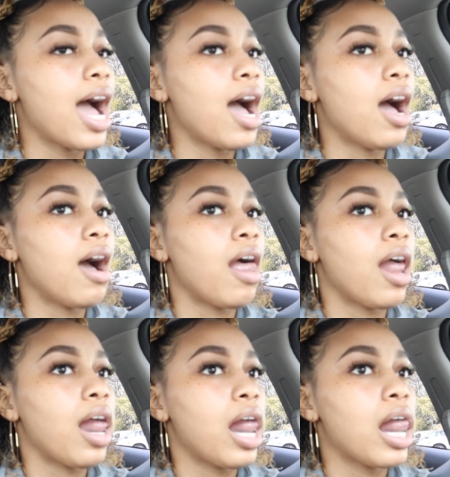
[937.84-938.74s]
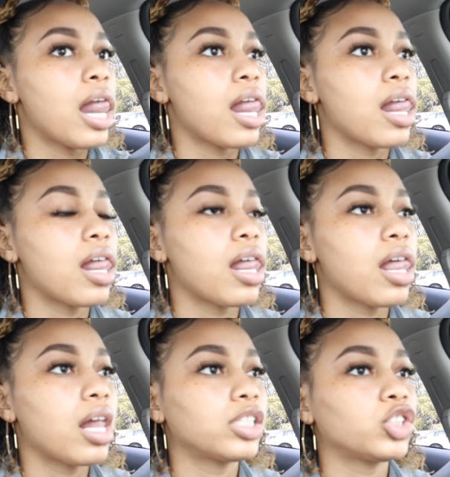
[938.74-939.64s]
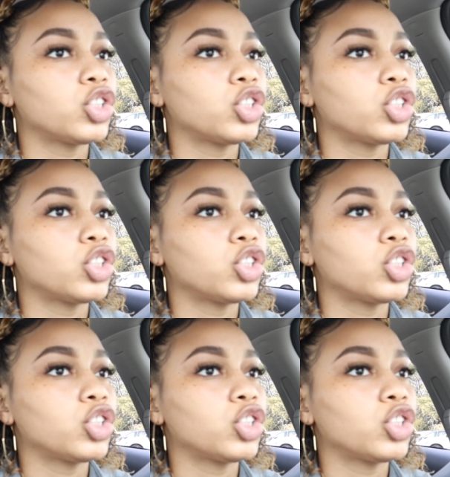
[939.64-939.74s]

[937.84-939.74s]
[no speech]